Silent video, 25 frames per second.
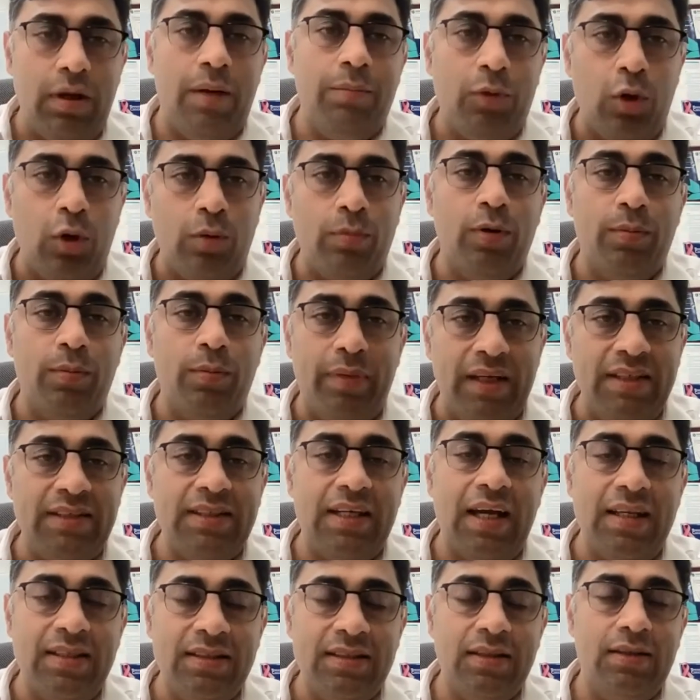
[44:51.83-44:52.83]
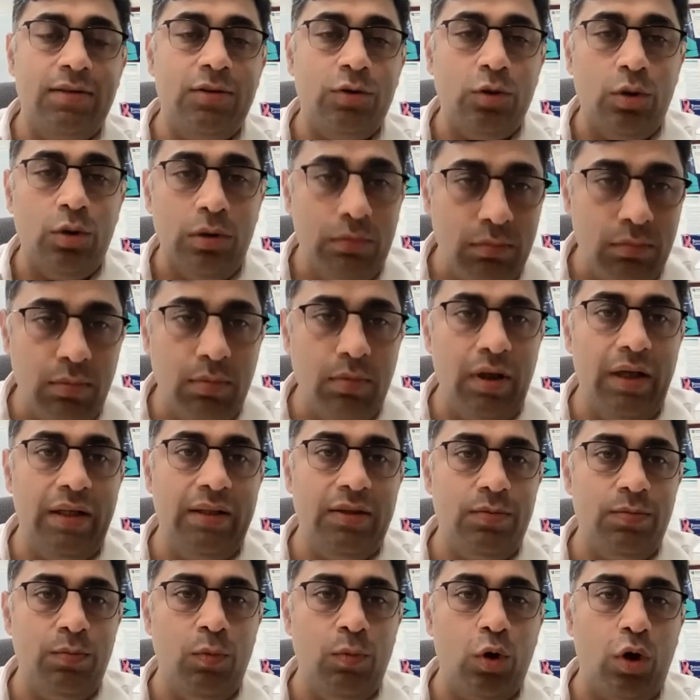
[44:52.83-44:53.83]
I'm talking about breast cancer, so
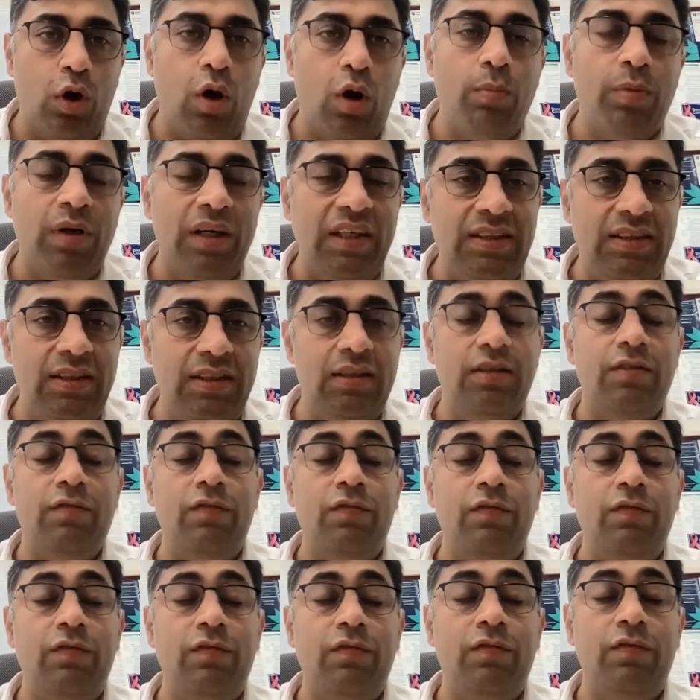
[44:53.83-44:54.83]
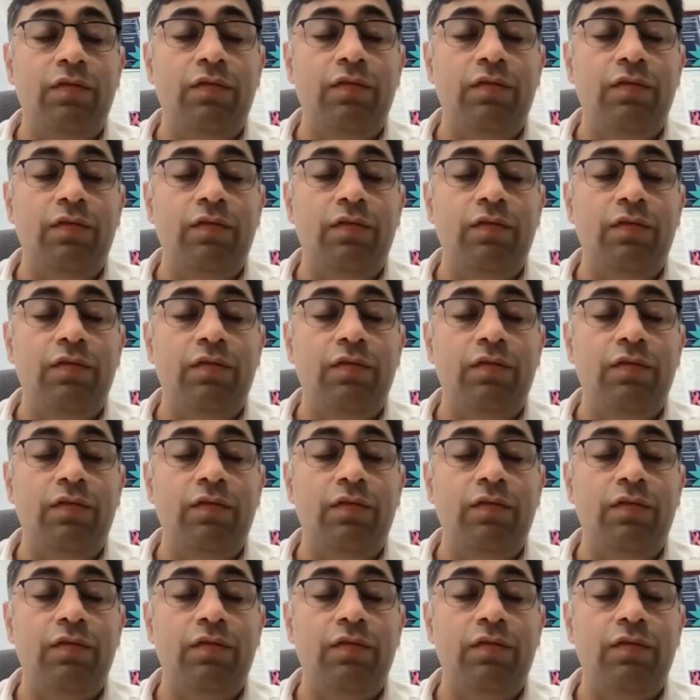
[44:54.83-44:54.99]
it's more commonly seen in